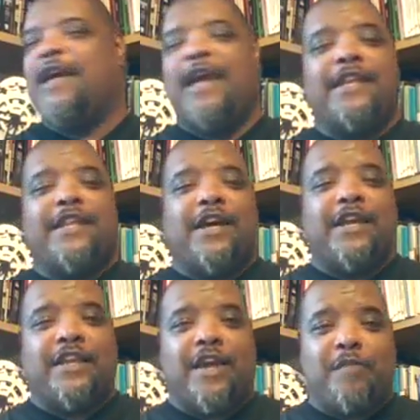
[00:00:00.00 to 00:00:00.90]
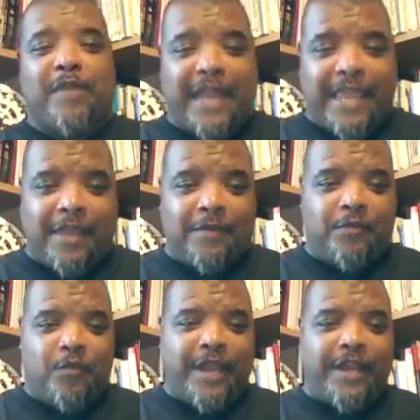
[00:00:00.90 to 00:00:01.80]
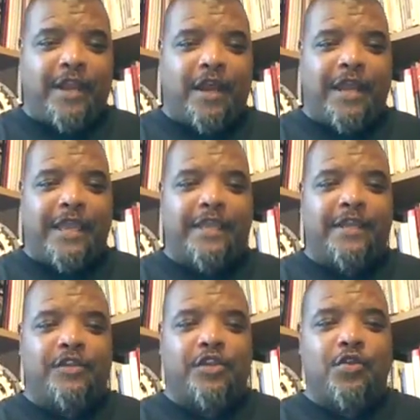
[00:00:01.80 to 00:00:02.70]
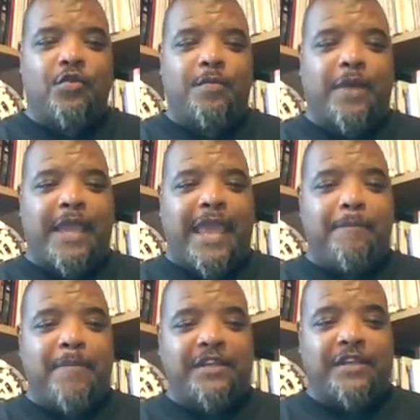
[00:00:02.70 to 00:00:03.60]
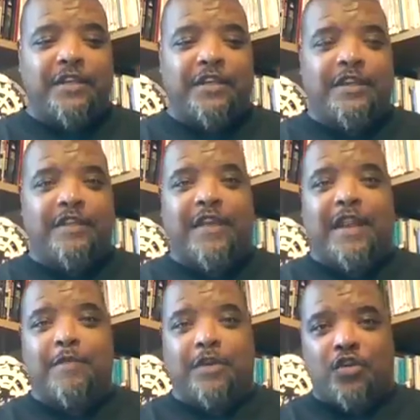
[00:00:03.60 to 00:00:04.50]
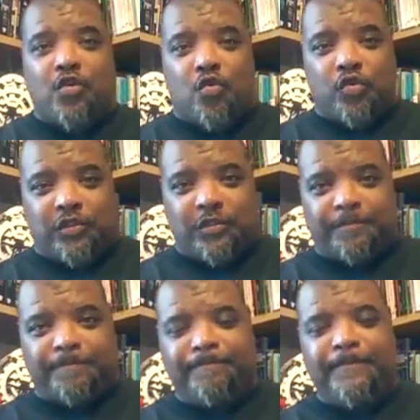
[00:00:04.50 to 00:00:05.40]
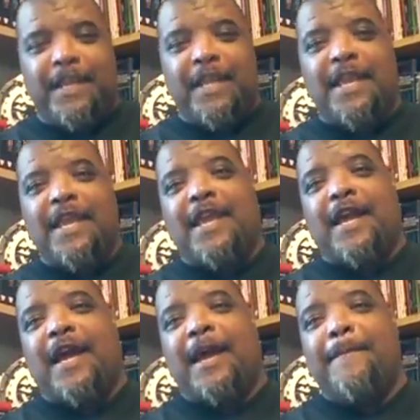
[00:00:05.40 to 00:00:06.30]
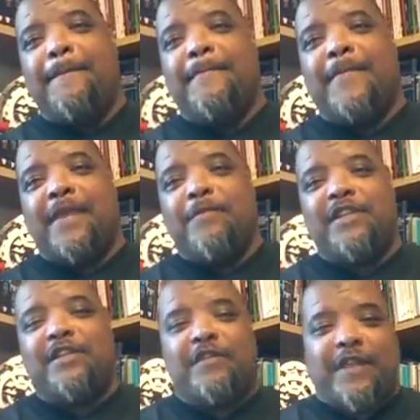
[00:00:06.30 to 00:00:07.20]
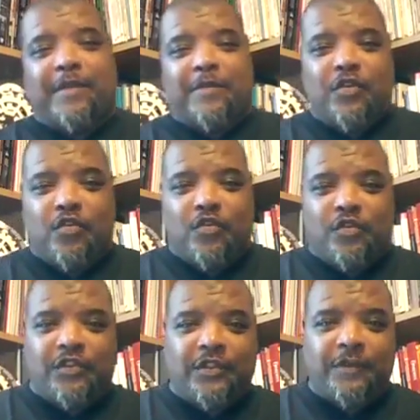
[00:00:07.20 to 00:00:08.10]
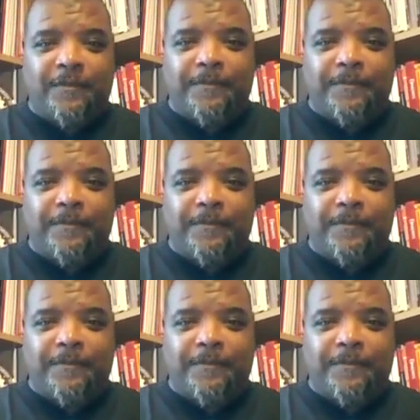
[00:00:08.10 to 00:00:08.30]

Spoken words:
And I play it when I do my ambition development course. My ambition development course.